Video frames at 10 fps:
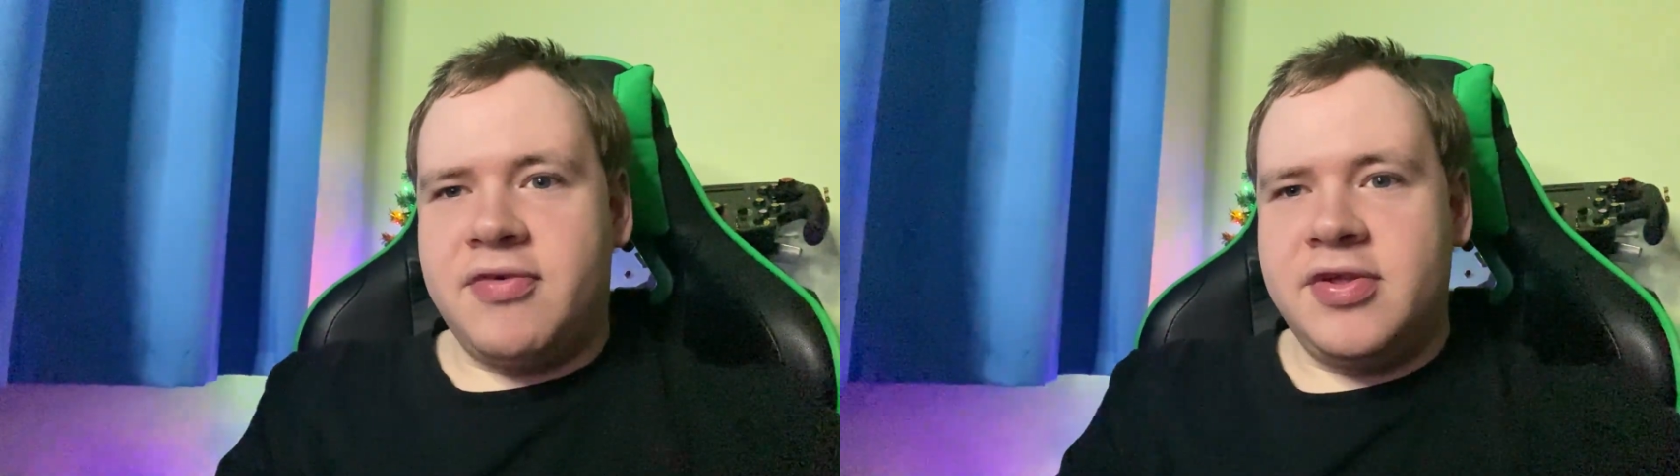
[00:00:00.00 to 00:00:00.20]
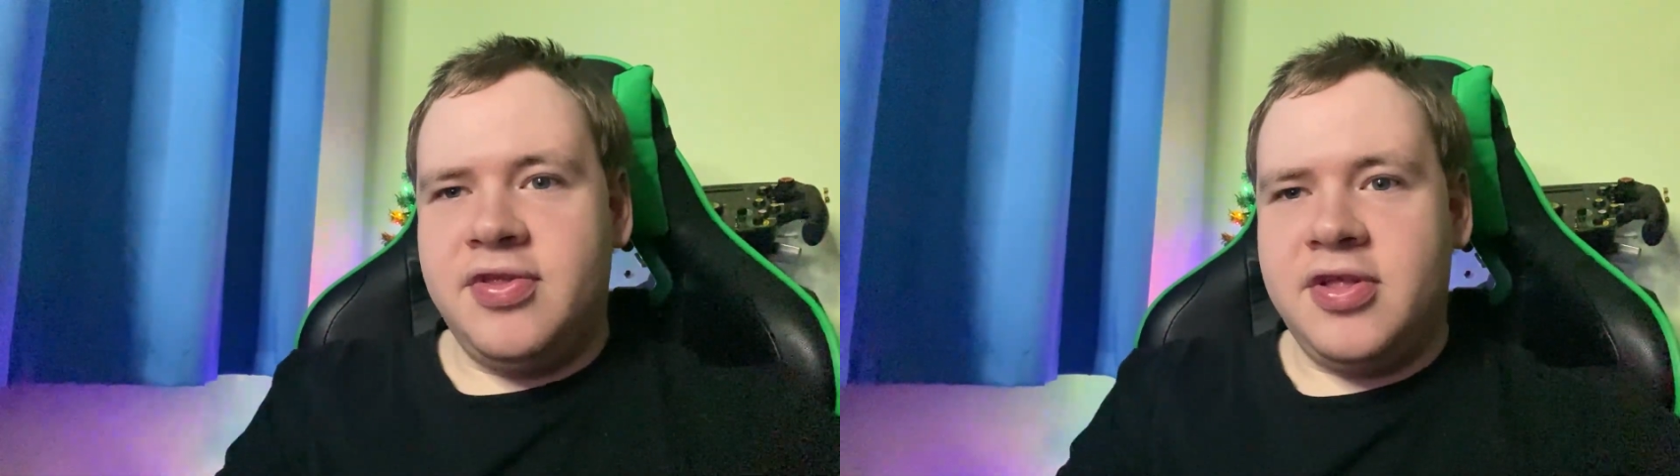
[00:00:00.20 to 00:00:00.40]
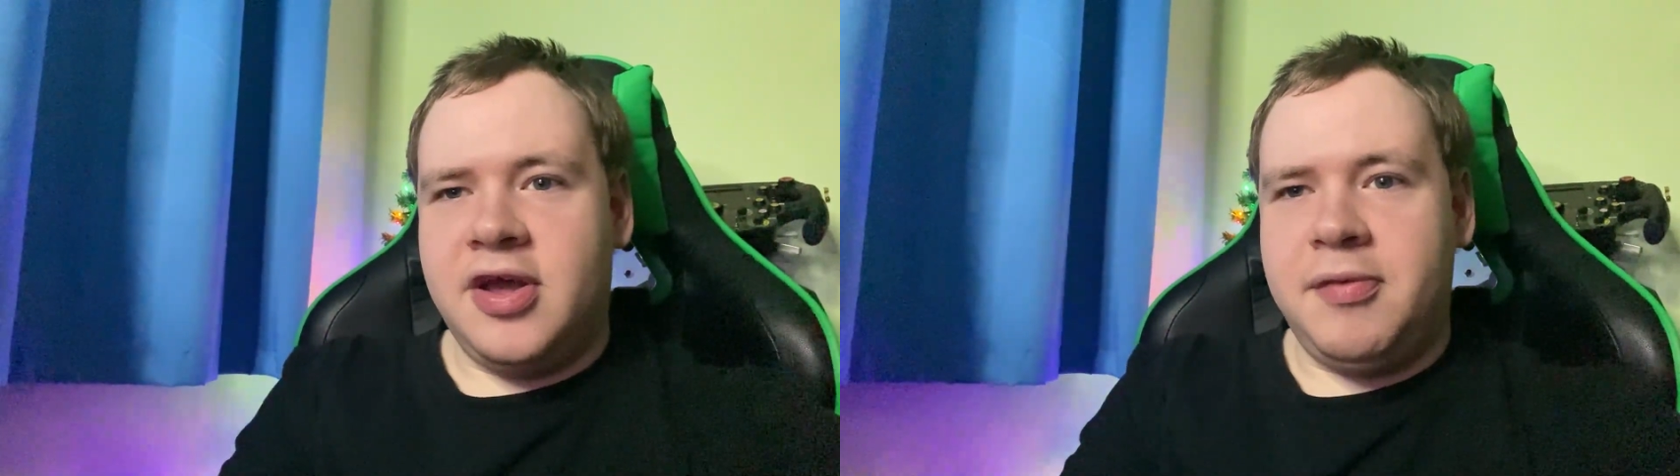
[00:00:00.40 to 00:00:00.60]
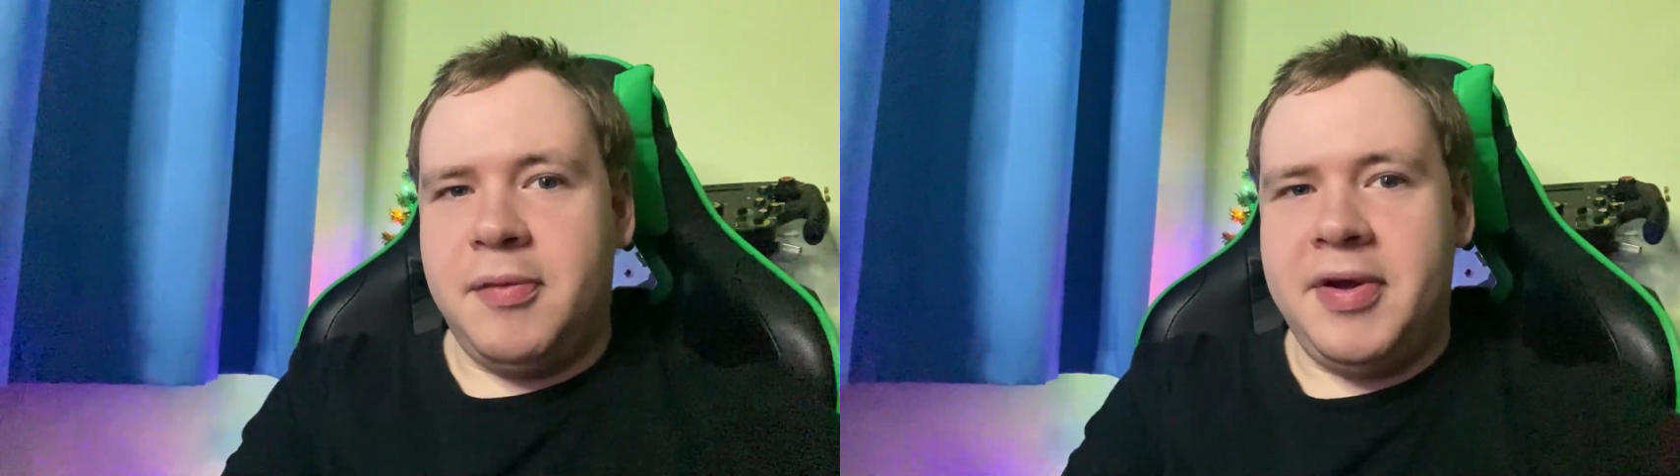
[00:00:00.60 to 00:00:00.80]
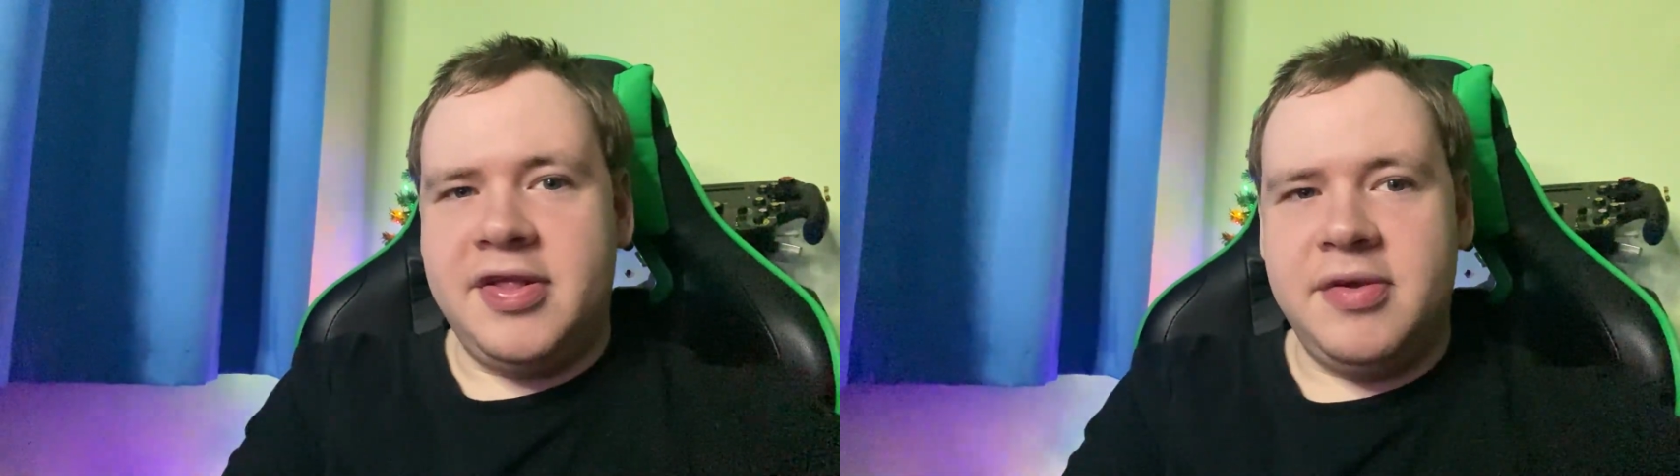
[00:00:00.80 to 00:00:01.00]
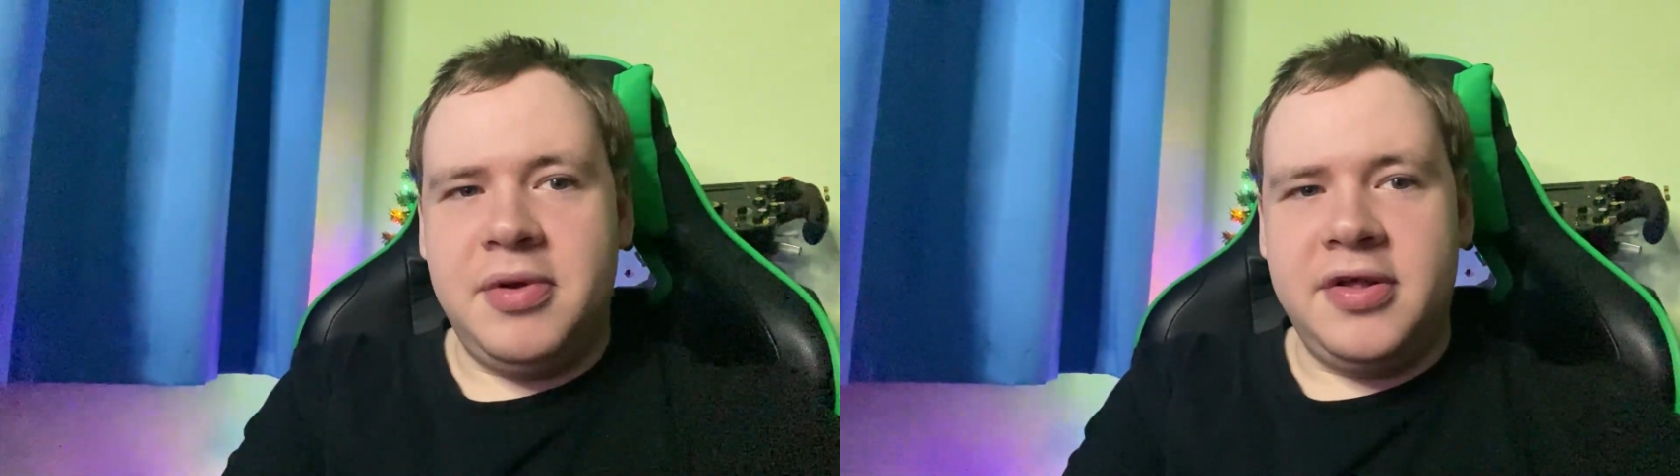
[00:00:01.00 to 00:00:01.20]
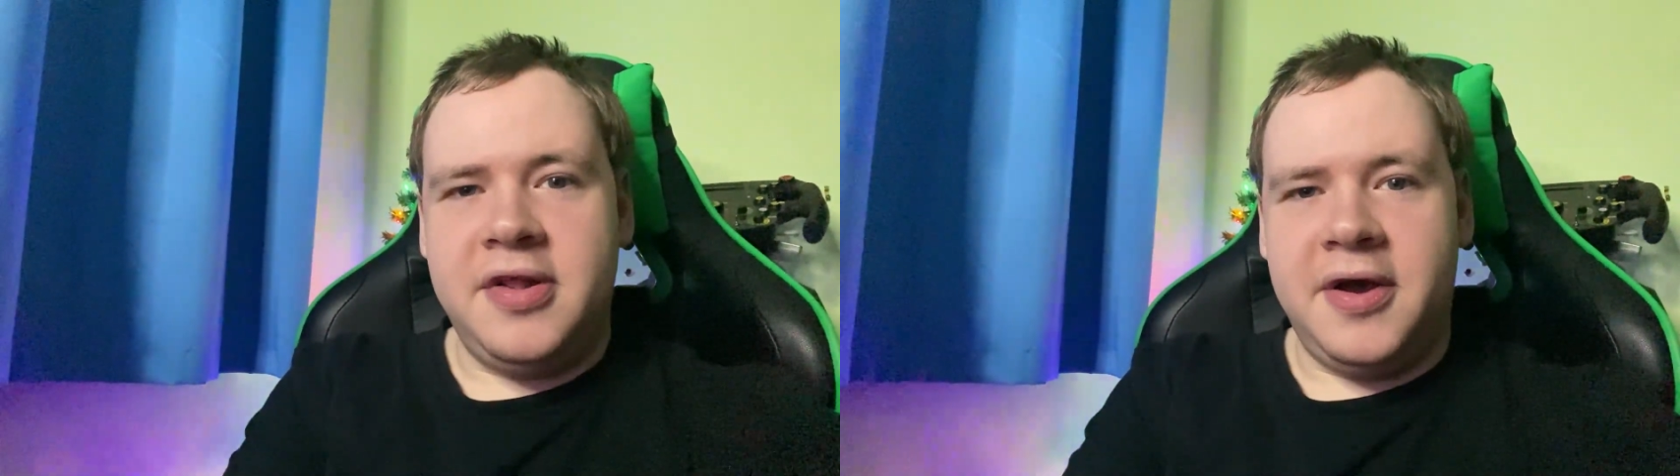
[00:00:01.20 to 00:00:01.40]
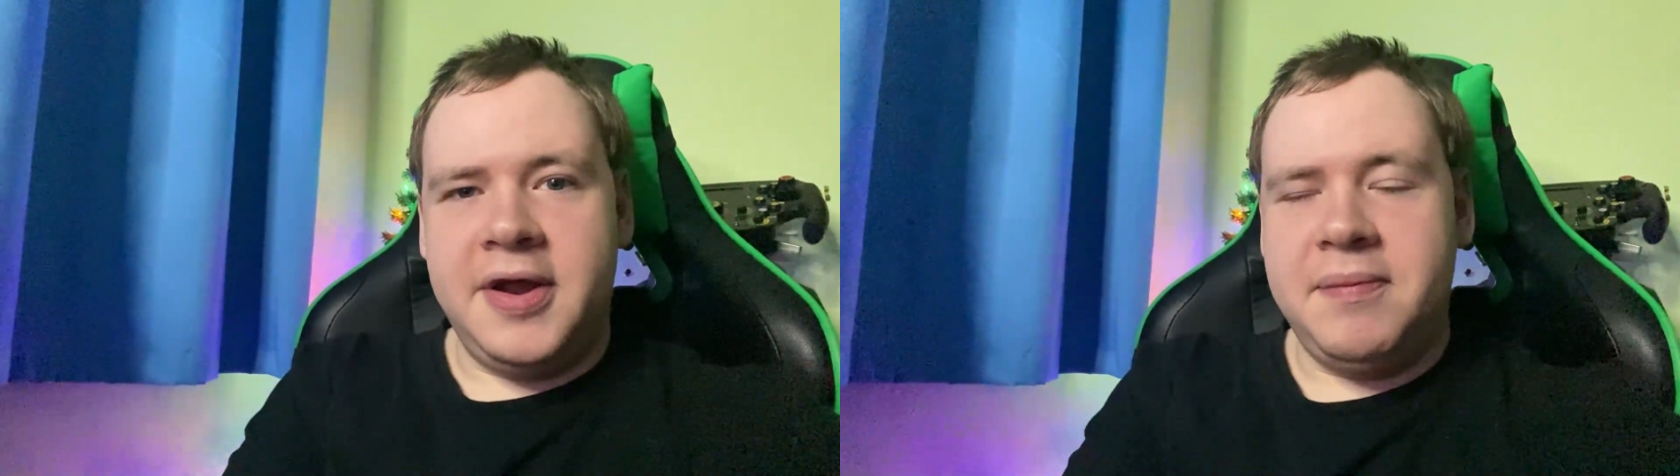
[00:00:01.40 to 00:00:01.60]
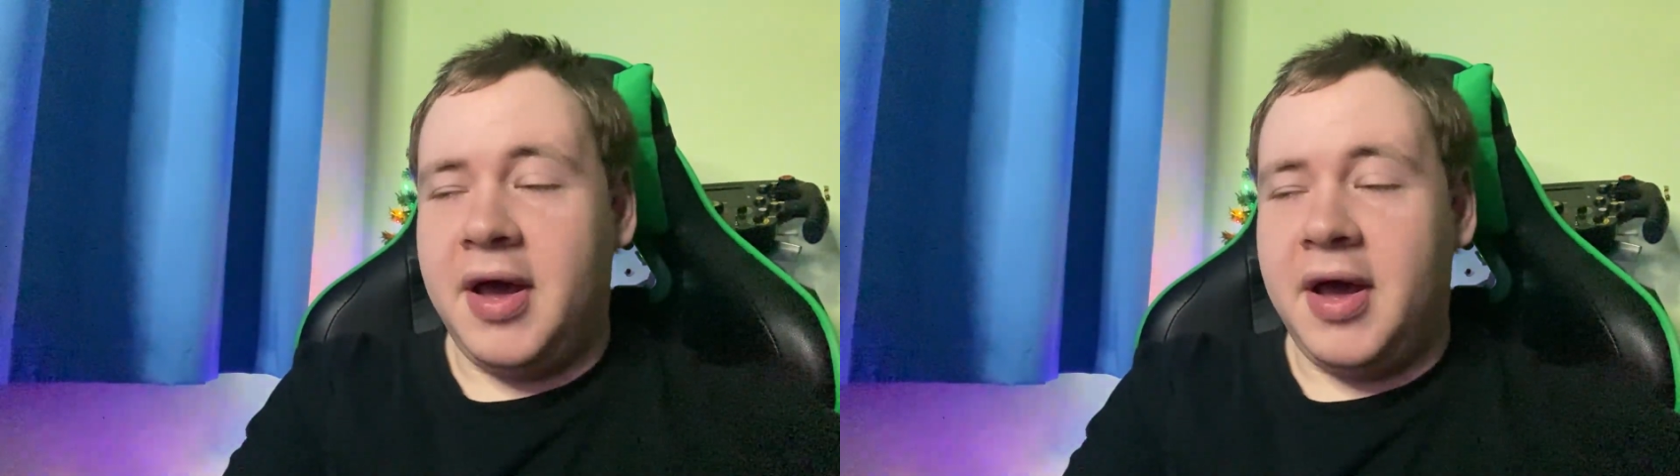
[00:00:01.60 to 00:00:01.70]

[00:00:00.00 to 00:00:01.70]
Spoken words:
rest of the time on Pet Sim 99.